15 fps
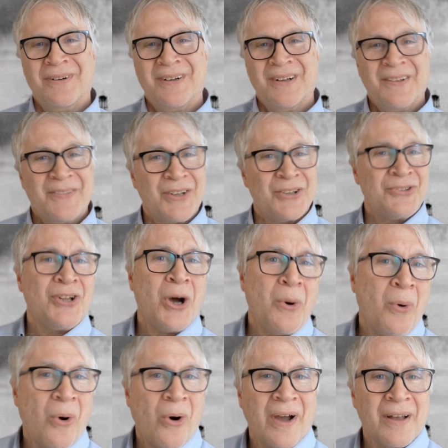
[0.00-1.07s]
there's
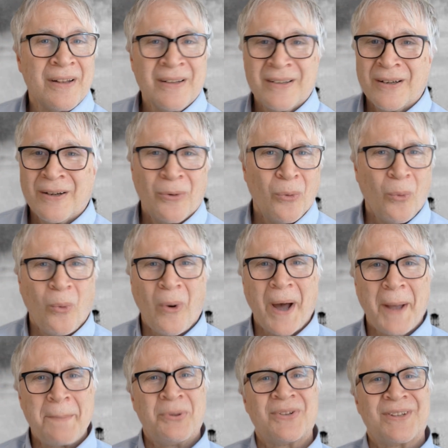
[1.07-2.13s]
no oil. Why
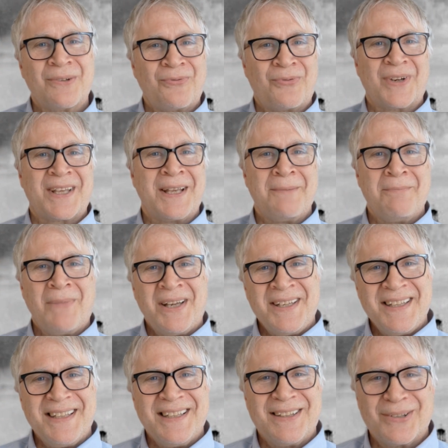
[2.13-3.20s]
put the freaking
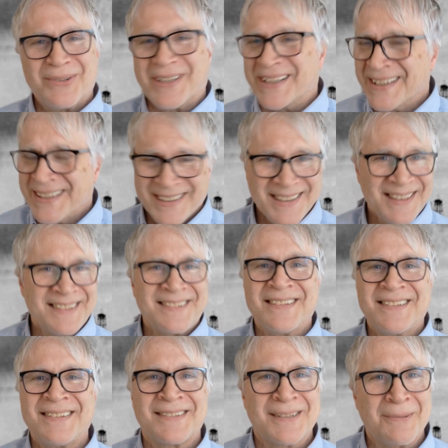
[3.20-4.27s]
money into it? It's
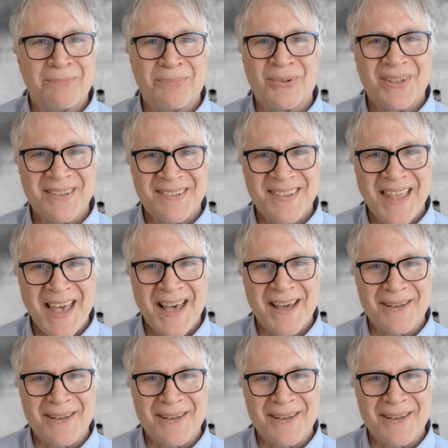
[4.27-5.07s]
as simple as that.